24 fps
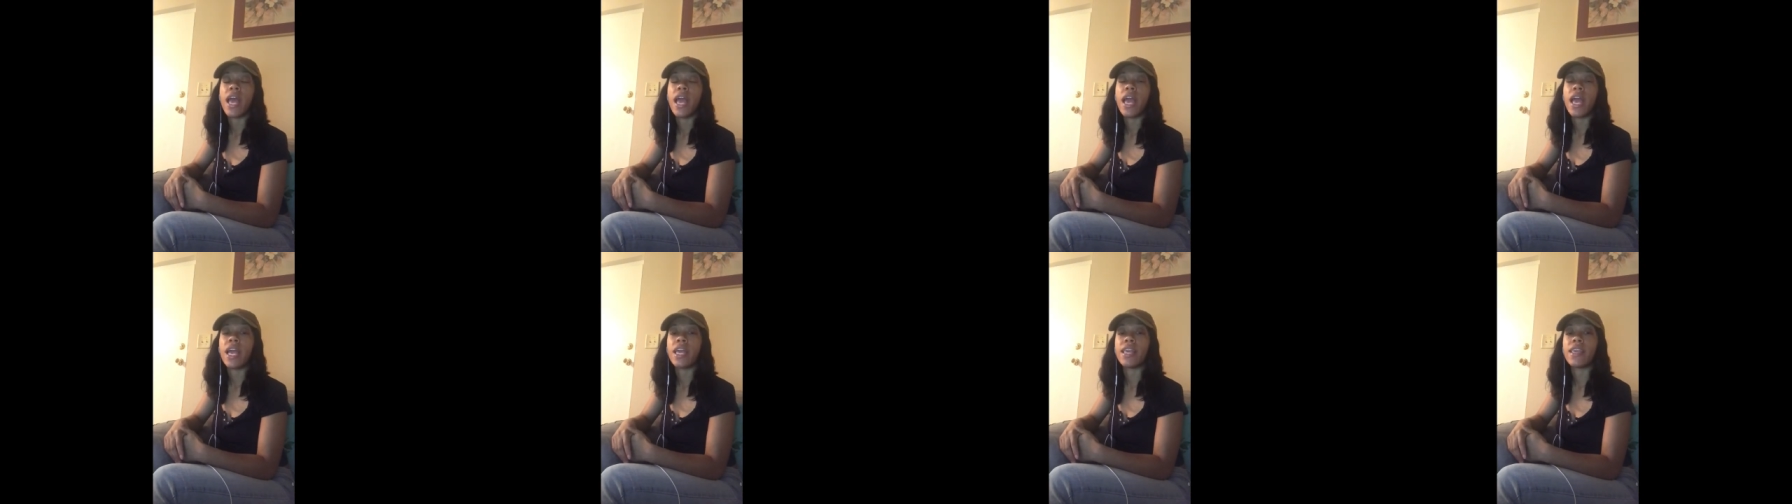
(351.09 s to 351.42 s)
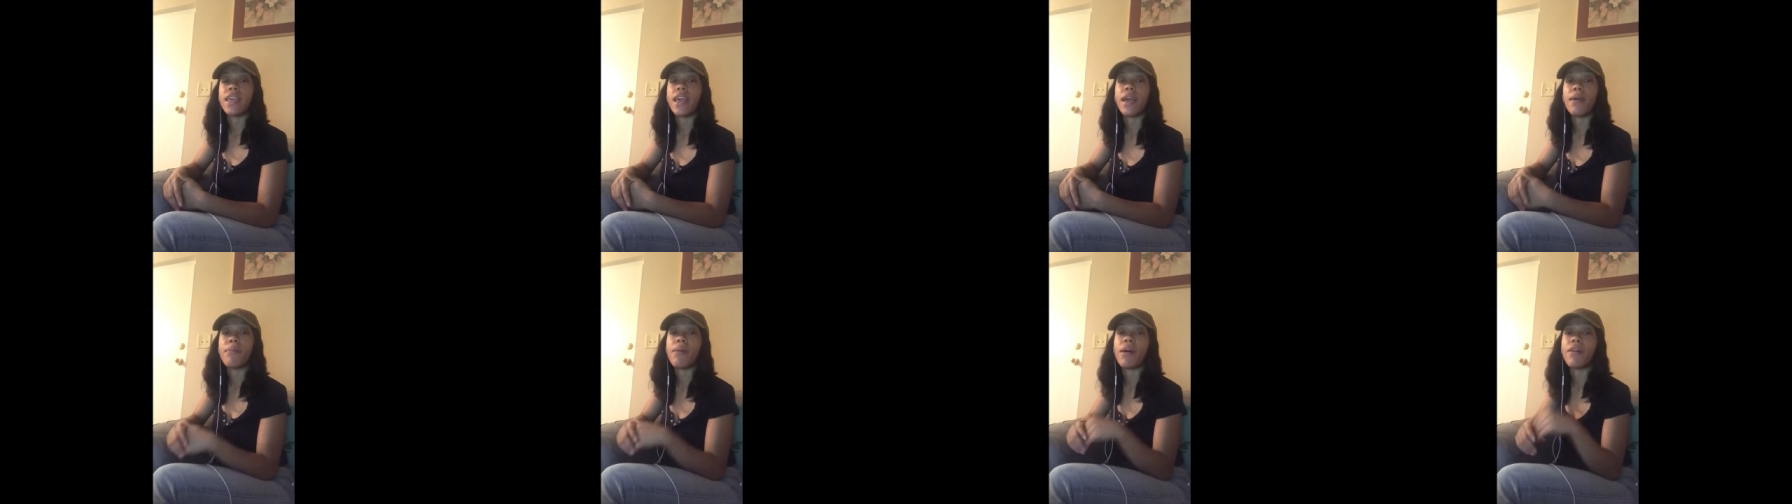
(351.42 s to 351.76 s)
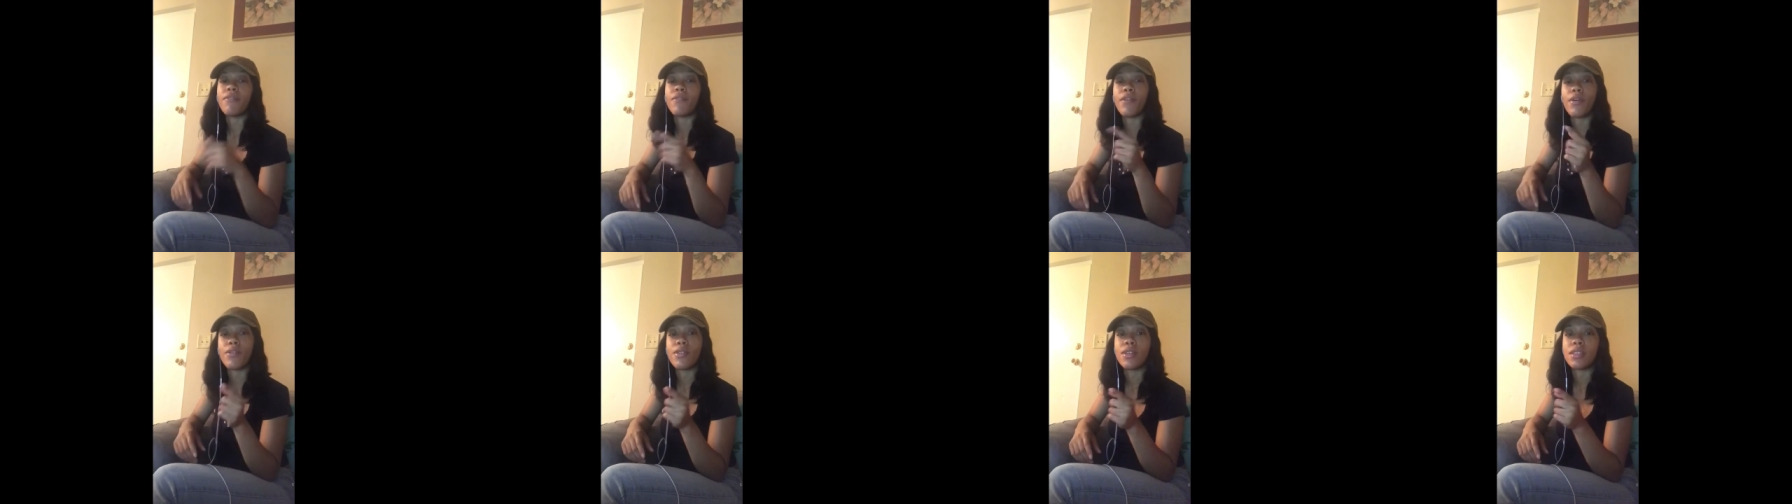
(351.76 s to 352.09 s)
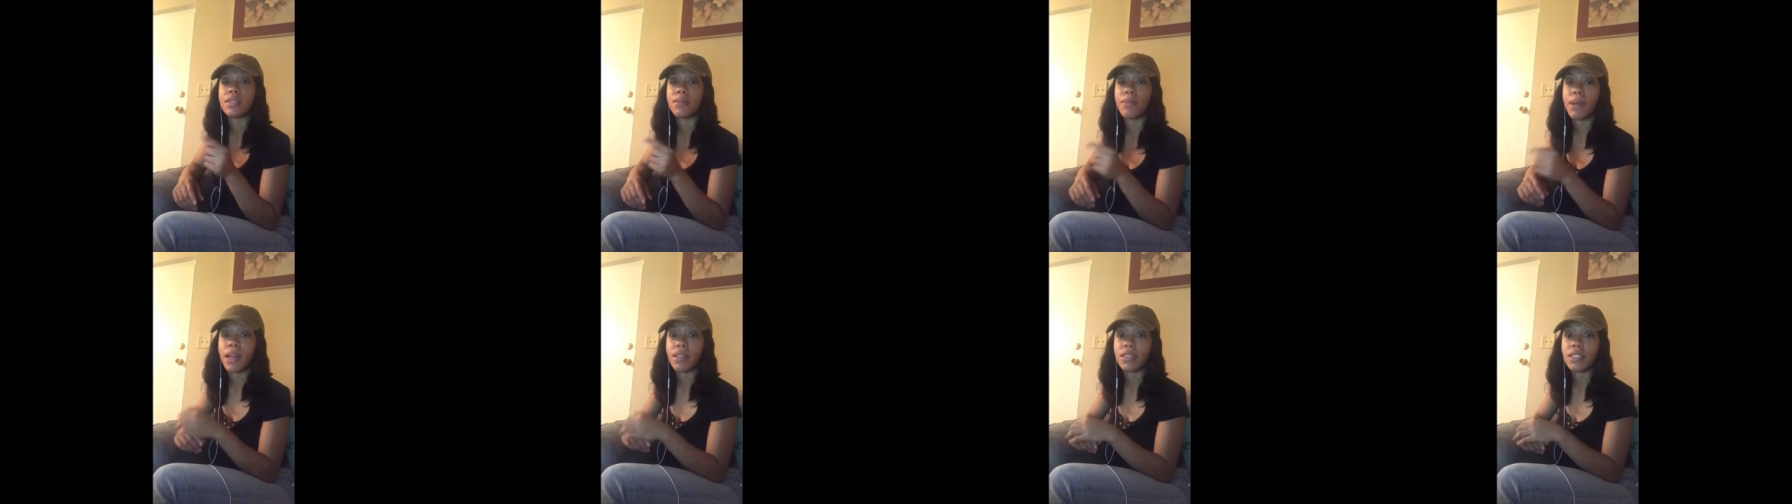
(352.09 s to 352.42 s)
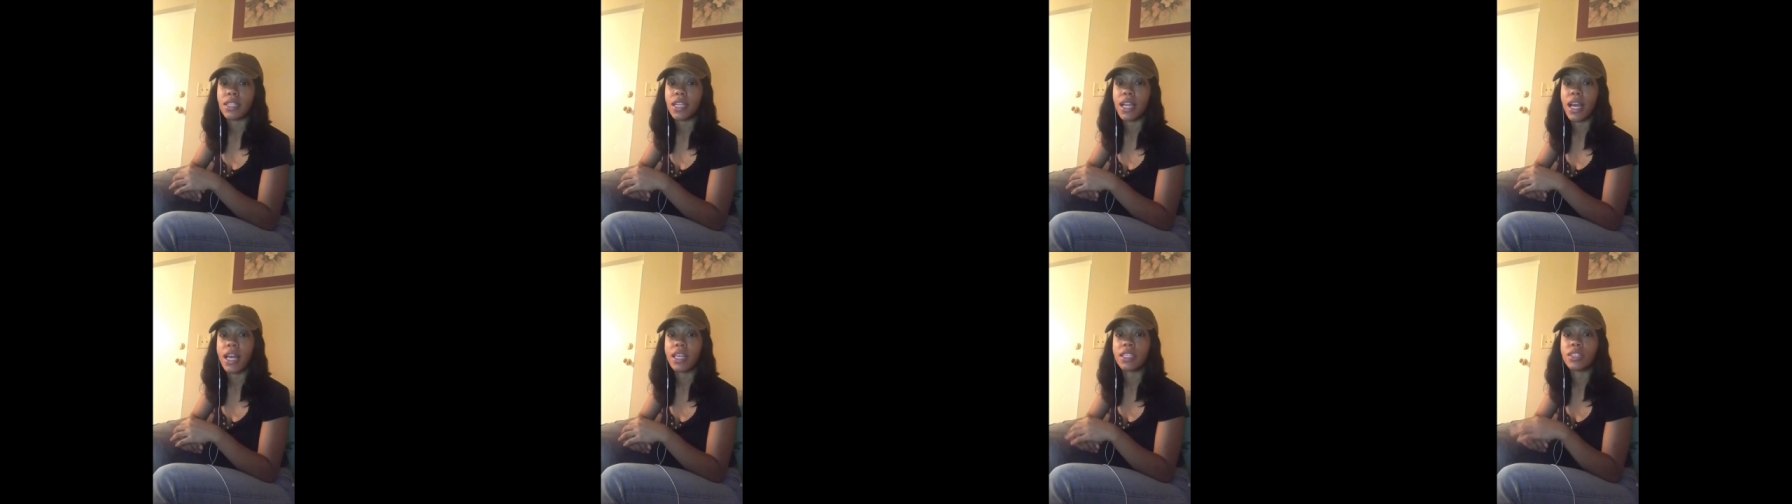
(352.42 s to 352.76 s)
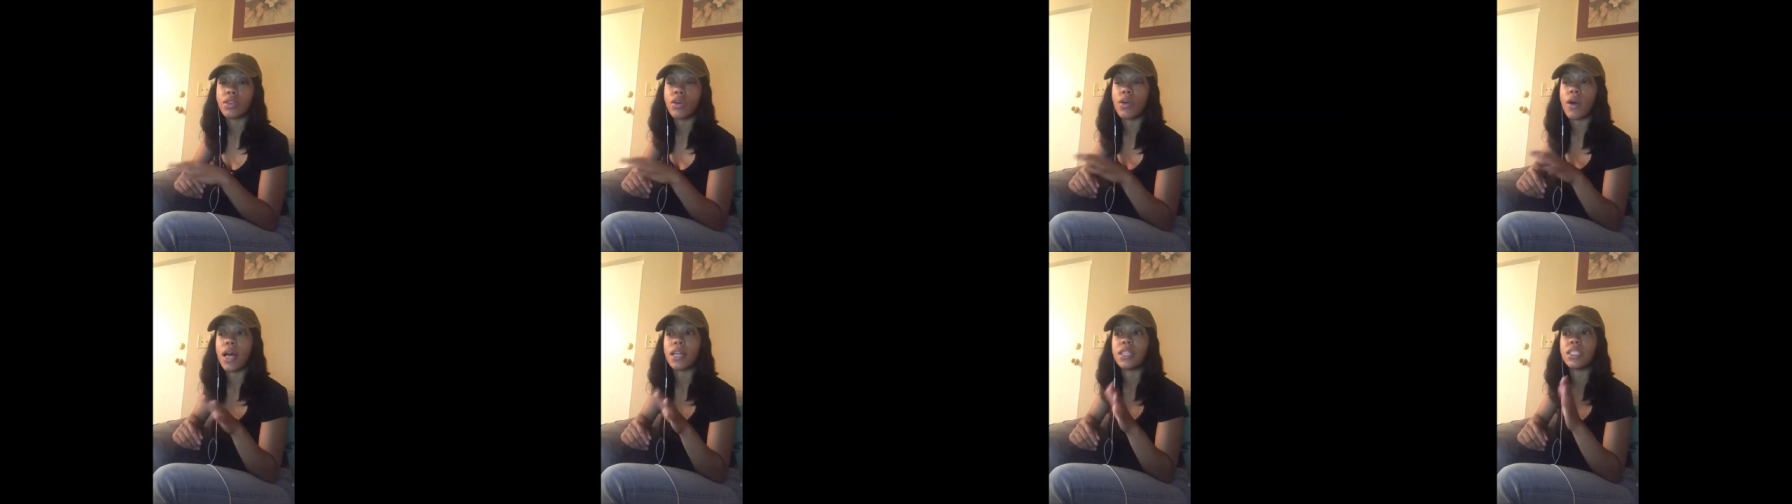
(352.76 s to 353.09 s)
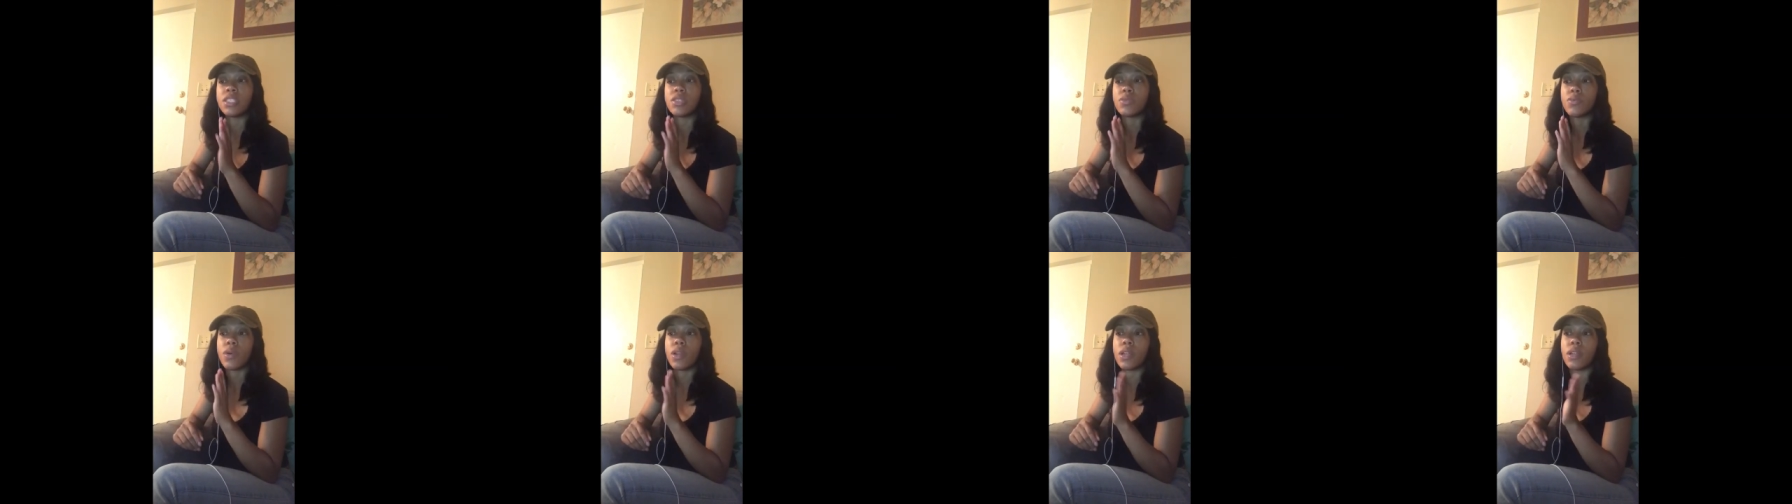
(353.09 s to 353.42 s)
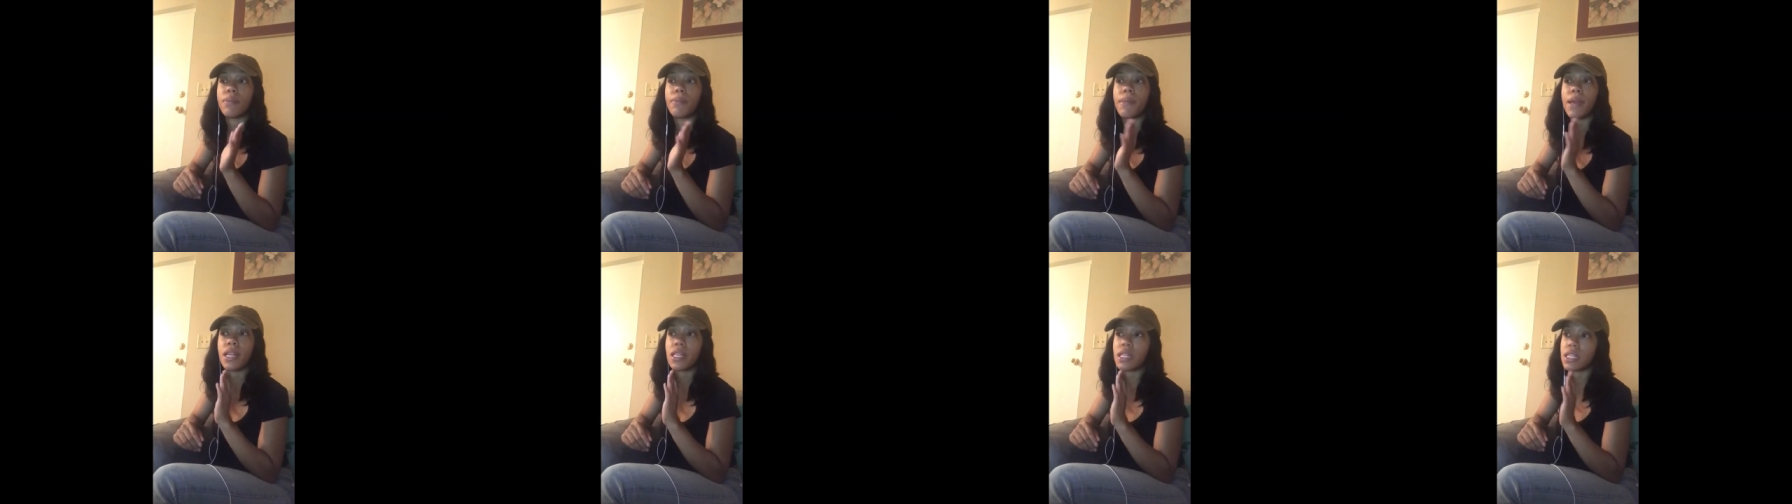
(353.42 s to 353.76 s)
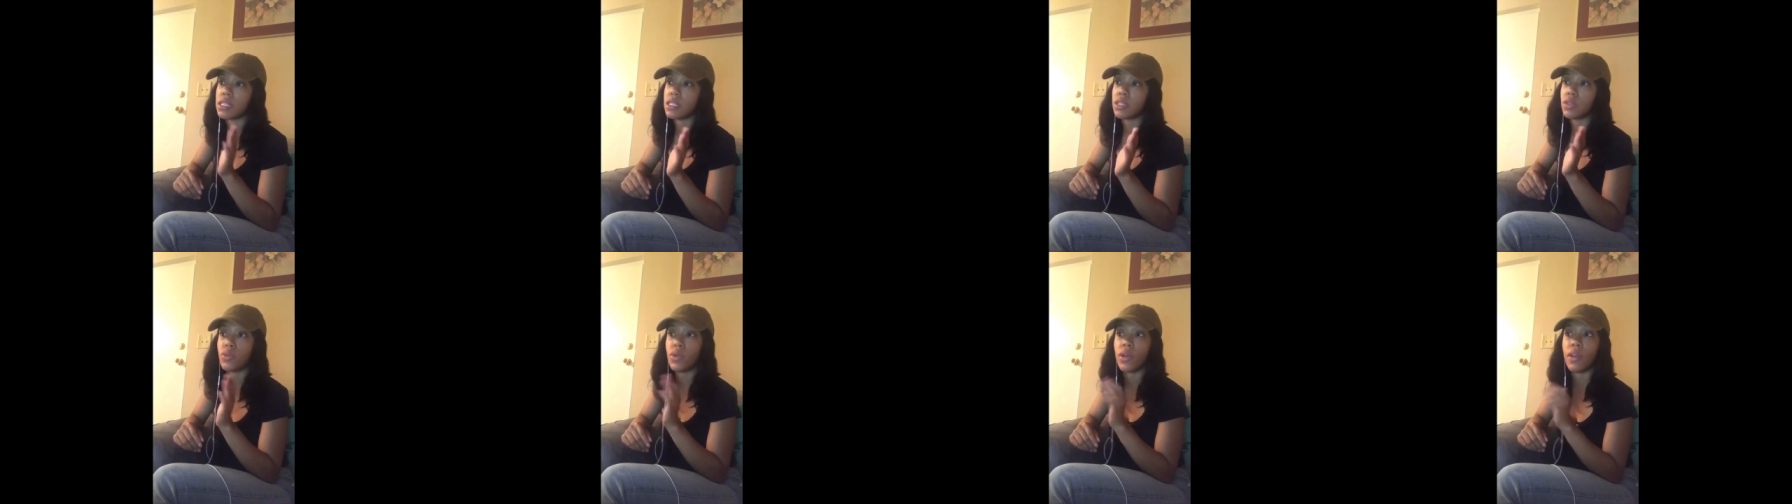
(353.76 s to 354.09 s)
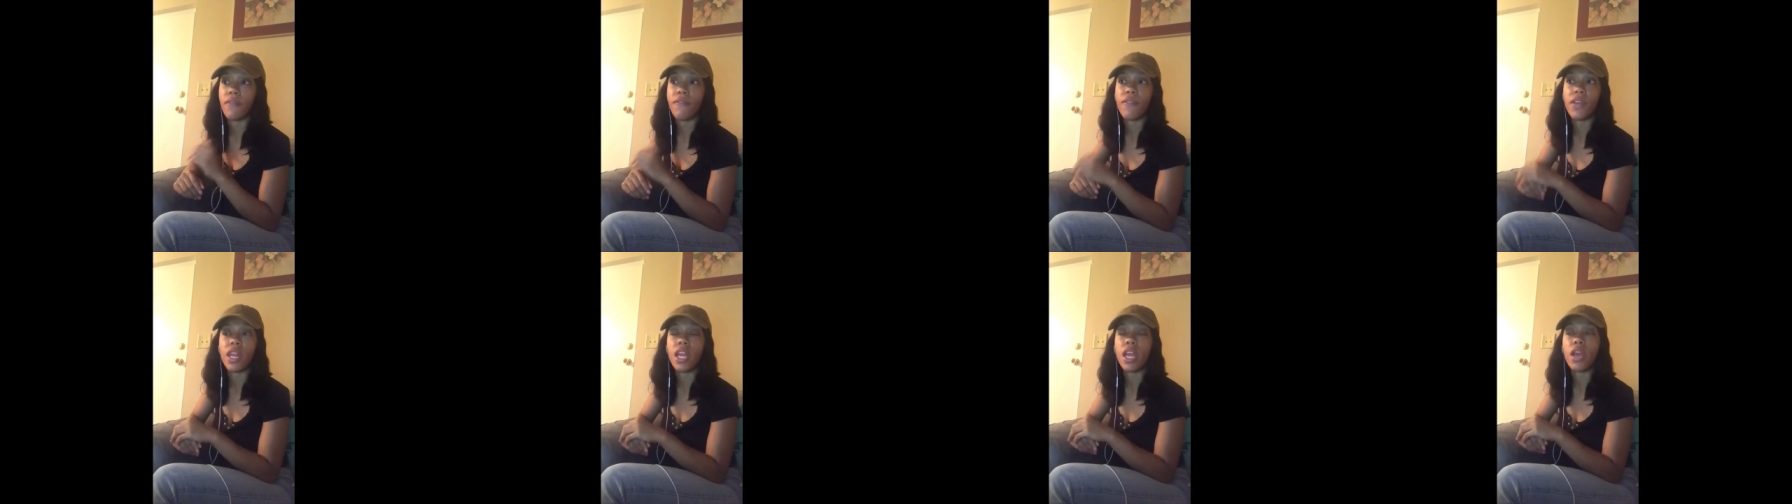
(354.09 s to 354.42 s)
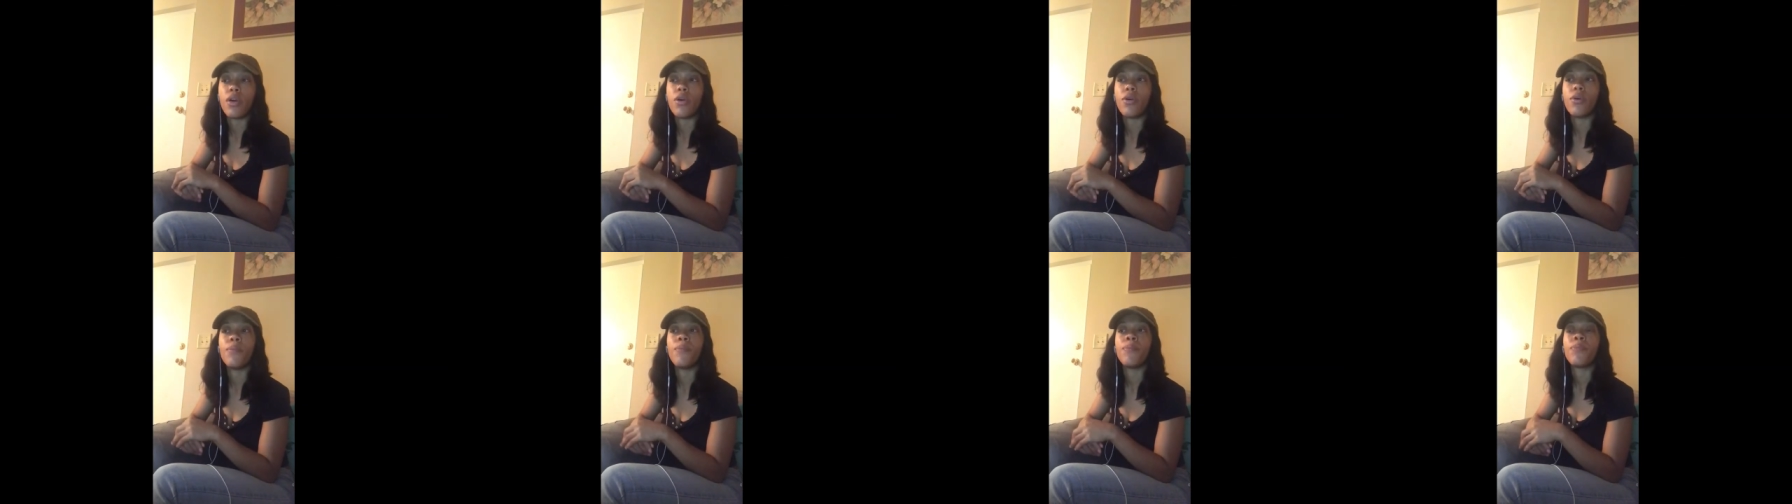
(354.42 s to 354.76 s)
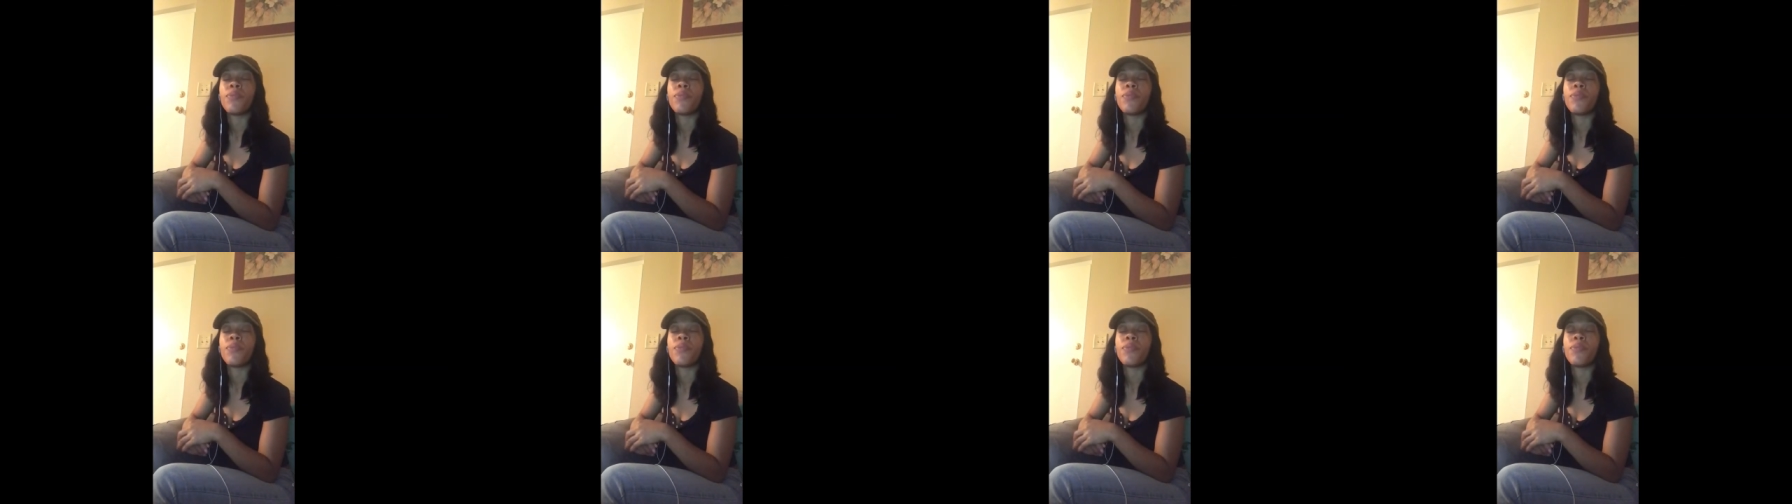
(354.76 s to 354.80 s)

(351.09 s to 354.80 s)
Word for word: And yeah, my phone is about to die, so I just wanted to make this quick video